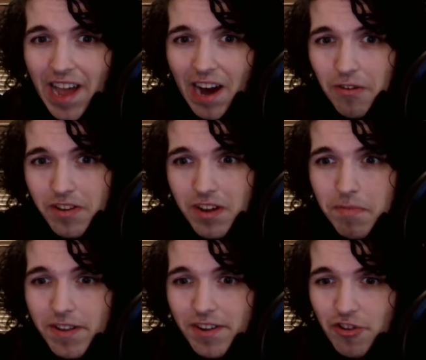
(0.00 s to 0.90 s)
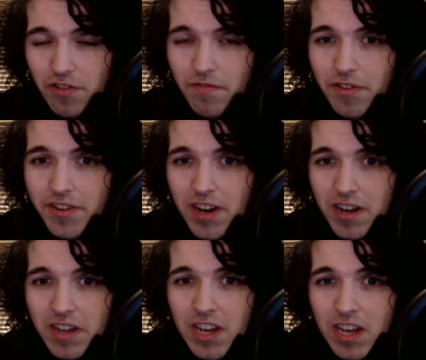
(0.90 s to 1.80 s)
out a position for
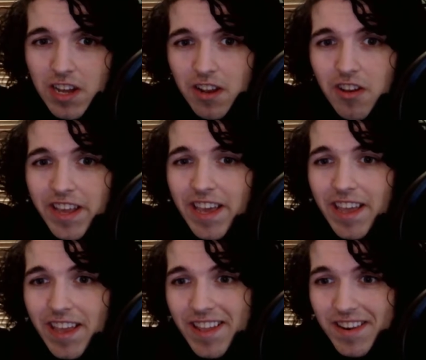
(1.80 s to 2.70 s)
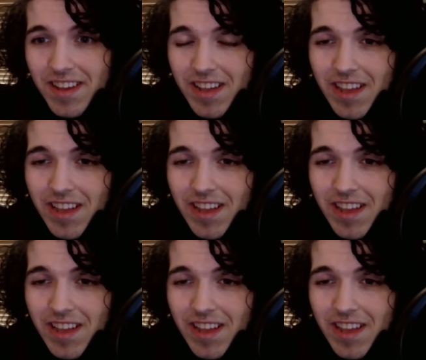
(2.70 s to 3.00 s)
Son to get in